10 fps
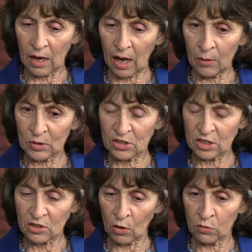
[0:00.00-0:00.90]
I was
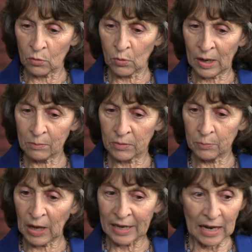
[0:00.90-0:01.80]
just overwhelmed.
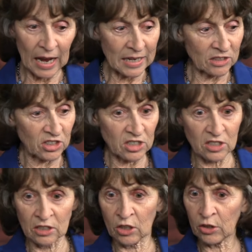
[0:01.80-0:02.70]
I, I had
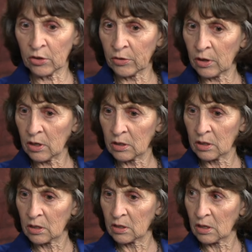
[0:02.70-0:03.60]
just learned
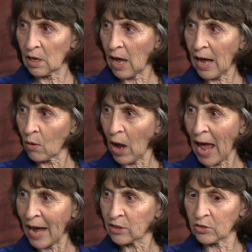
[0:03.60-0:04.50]
how
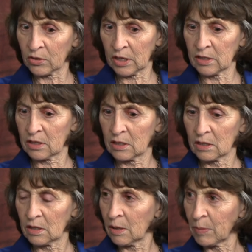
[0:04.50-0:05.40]
accurate
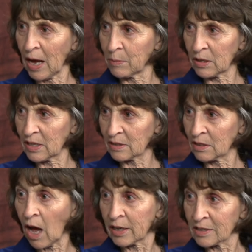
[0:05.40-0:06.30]
the Bible has,
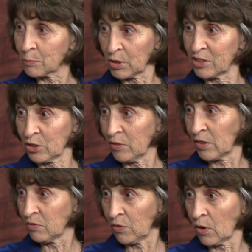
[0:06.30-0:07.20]
God has preserved
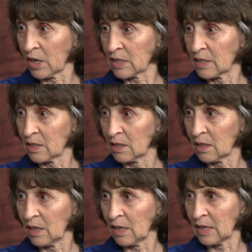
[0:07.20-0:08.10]
it for us.
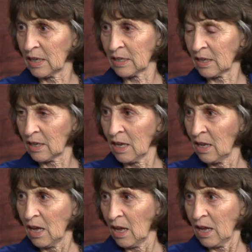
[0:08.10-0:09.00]
Yeah. It, it,
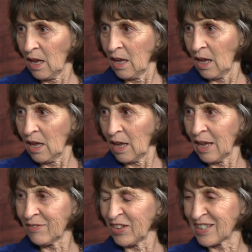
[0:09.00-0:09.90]

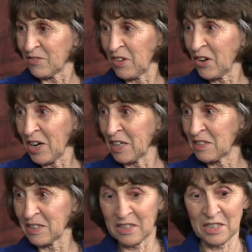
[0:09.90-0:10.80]
if it's a
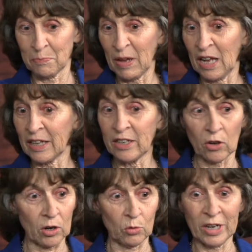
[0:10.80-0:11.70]
variance, it's a spelling
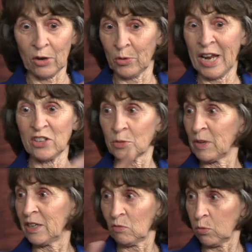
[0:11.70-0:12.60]
or a
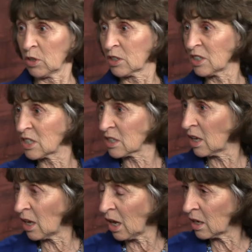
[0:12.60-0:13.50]
rearrangement of words. Yeah.